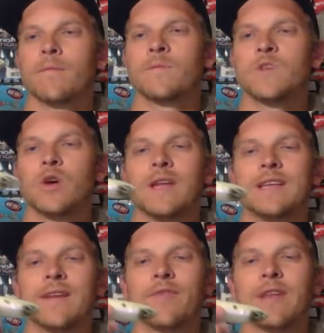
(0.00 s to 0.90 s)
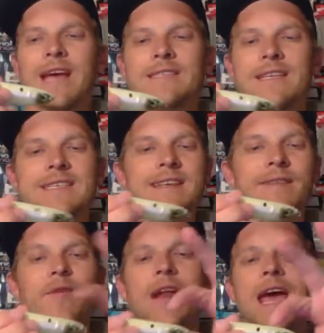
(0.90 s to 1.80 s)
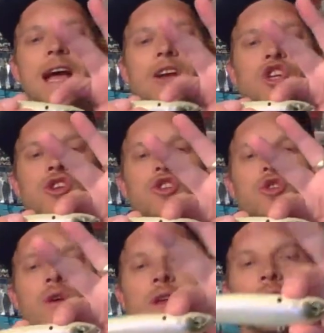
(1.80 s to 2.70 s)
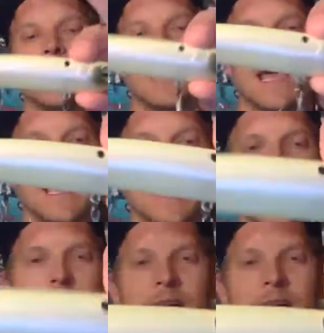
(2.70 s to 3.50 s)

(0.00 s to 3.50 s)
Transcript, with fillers: so it definitely has a different action to it. And